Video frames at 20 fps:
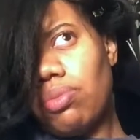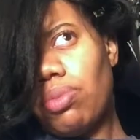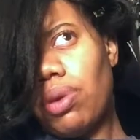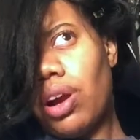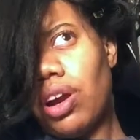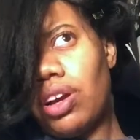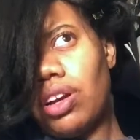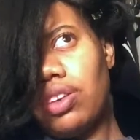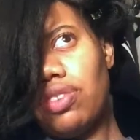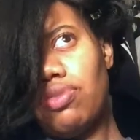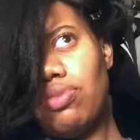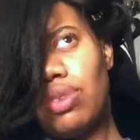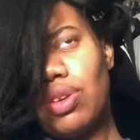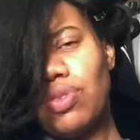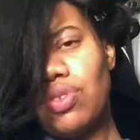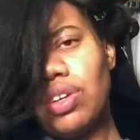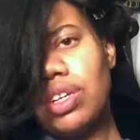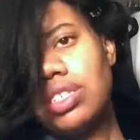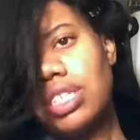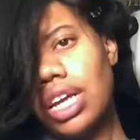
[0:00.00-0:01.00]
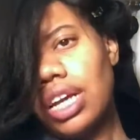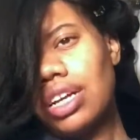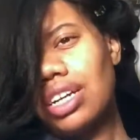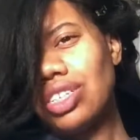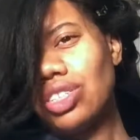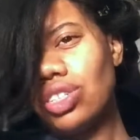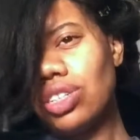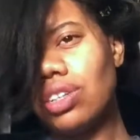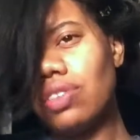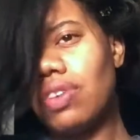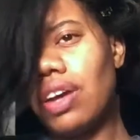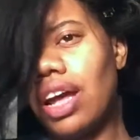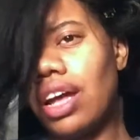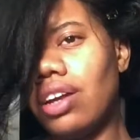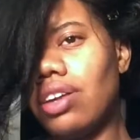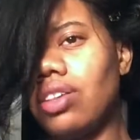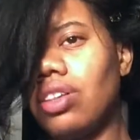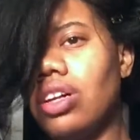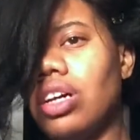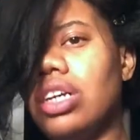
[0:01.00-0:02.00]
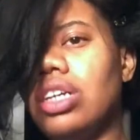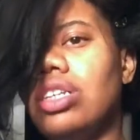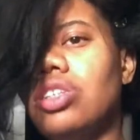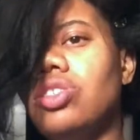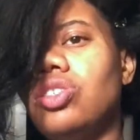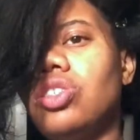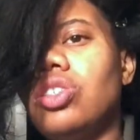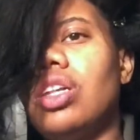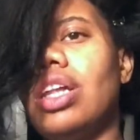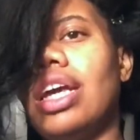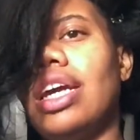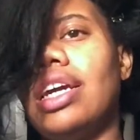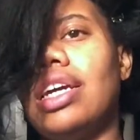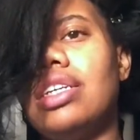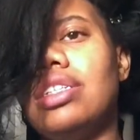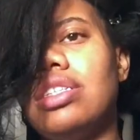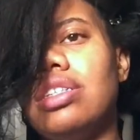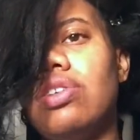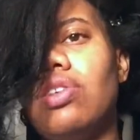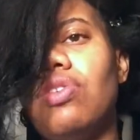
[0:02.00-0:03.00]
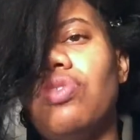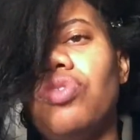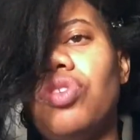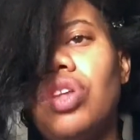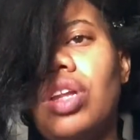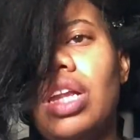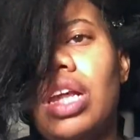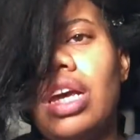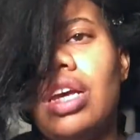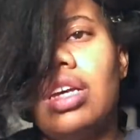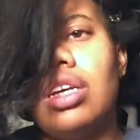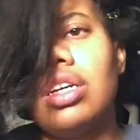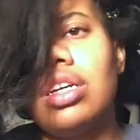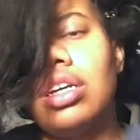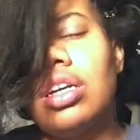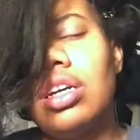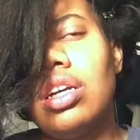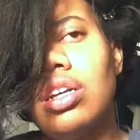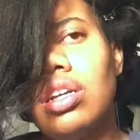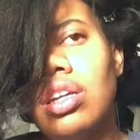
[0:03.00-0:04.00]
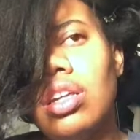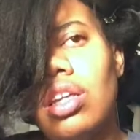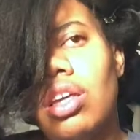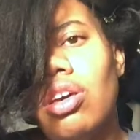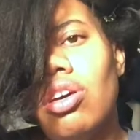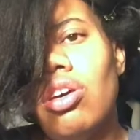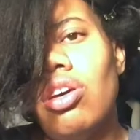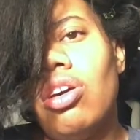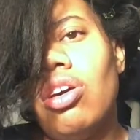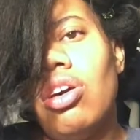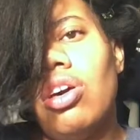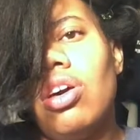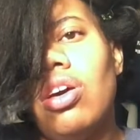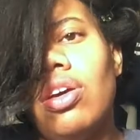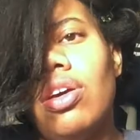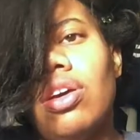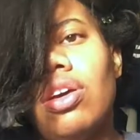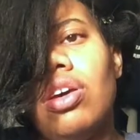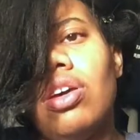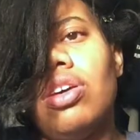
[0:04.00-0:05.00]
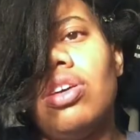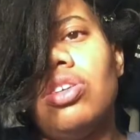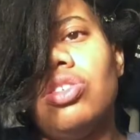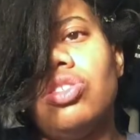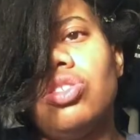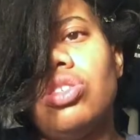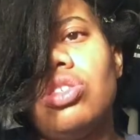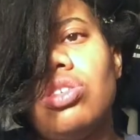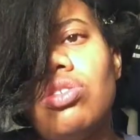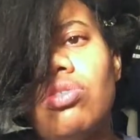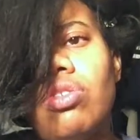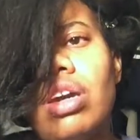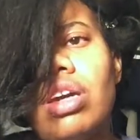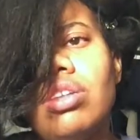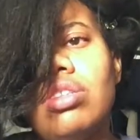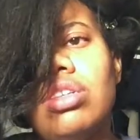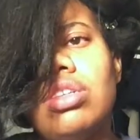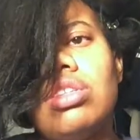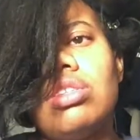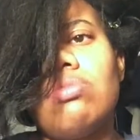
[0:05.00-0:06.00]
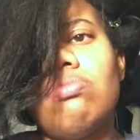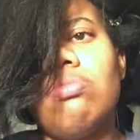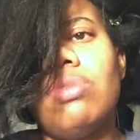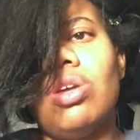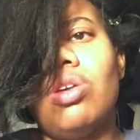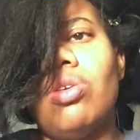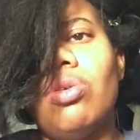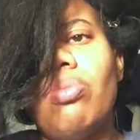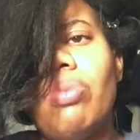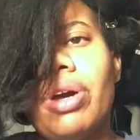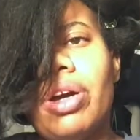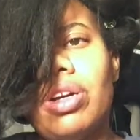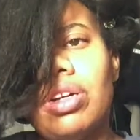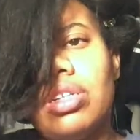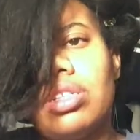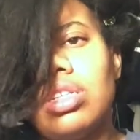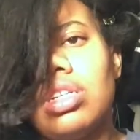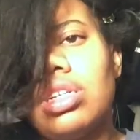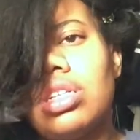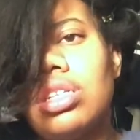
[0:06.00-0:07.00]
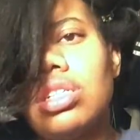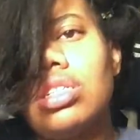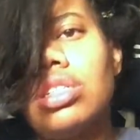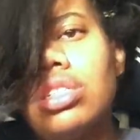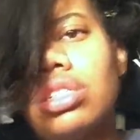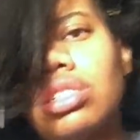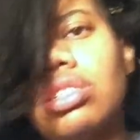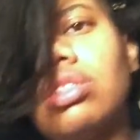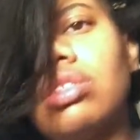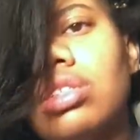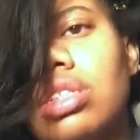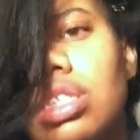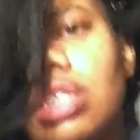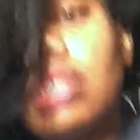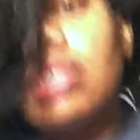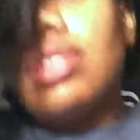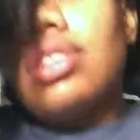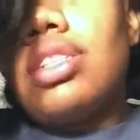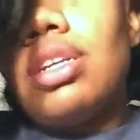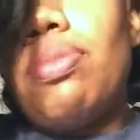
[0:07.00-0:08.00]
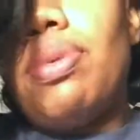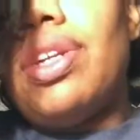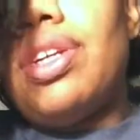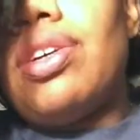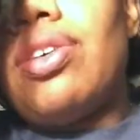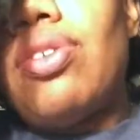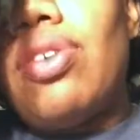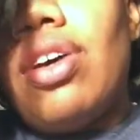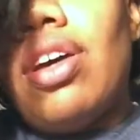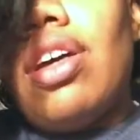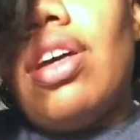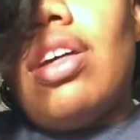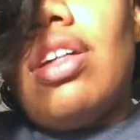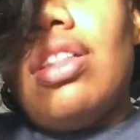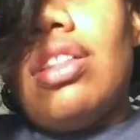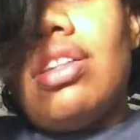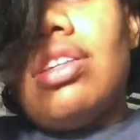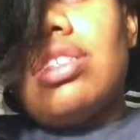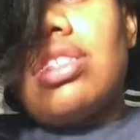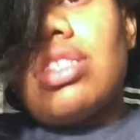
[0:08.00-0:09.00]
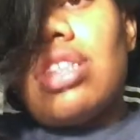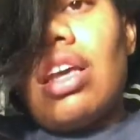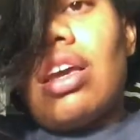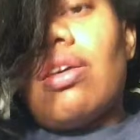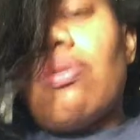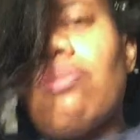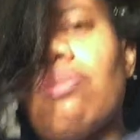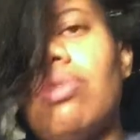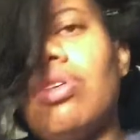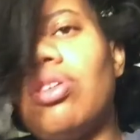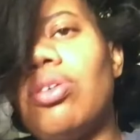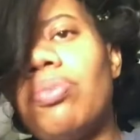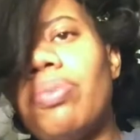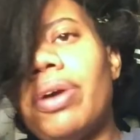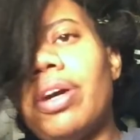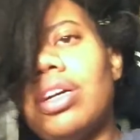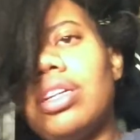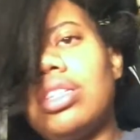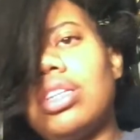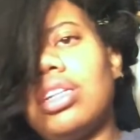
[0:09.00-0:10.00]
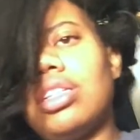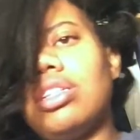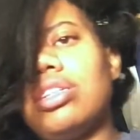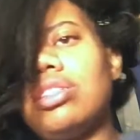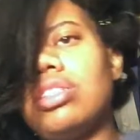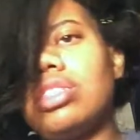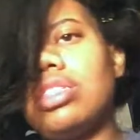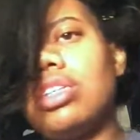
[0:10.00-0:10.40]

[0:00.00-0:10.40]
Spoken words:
Part of me feels like I should have gotten a large. Like, I still feel like just around this middle part, tippy toe, this like middle part, that there's